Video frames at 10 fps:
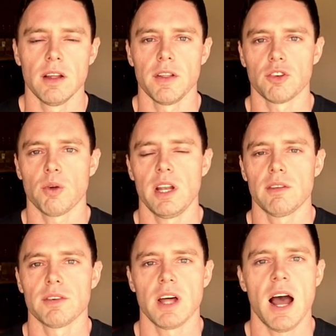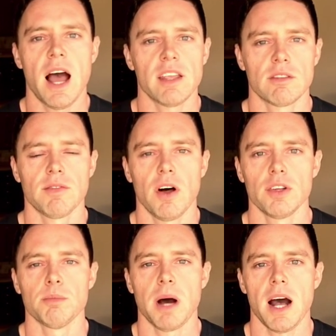they're training for the highest
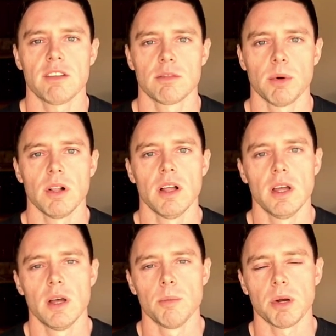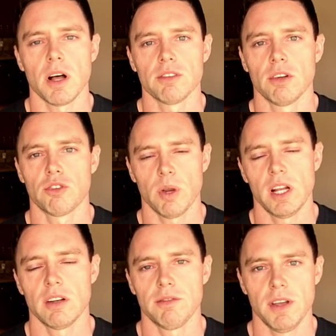volume possible, but also
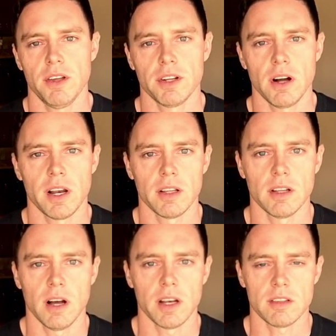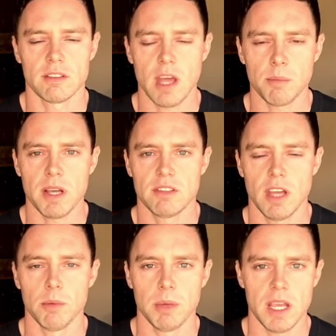training to failure on a
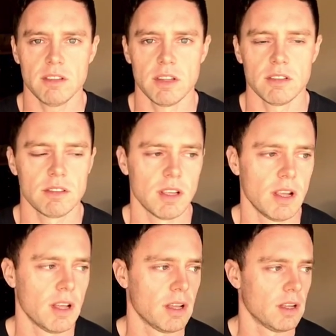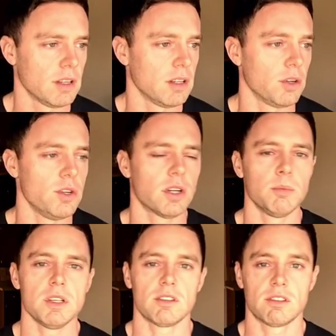set-by-set basis, you know, you can
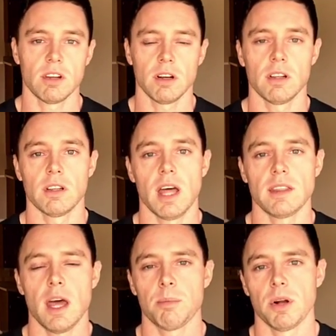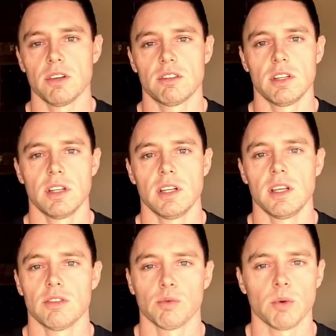be certain that that person
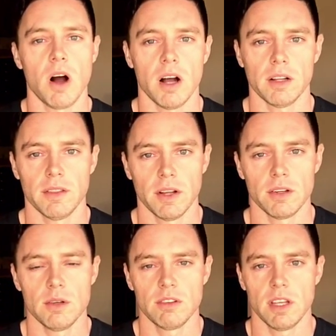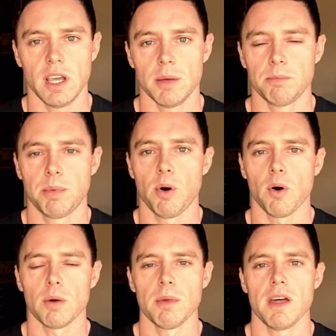is wrong. They're using a
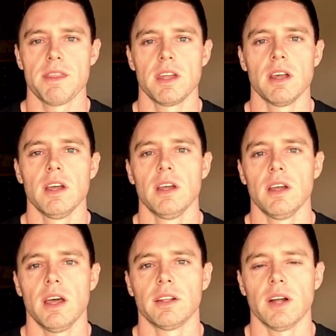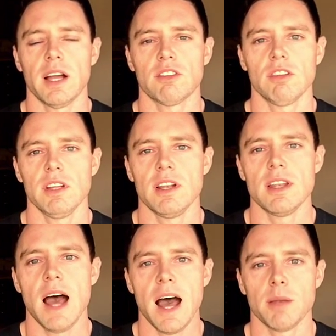poor method, and they're actually
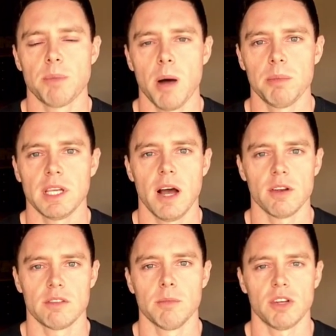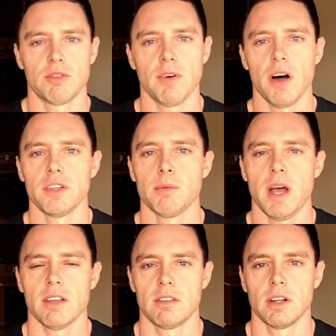not pumping out as much volume
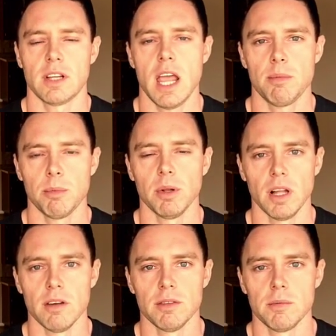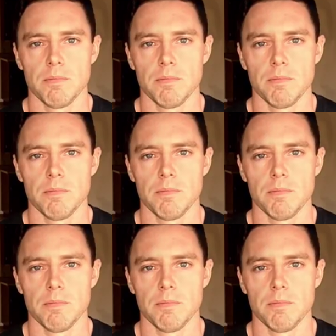as they're capable of.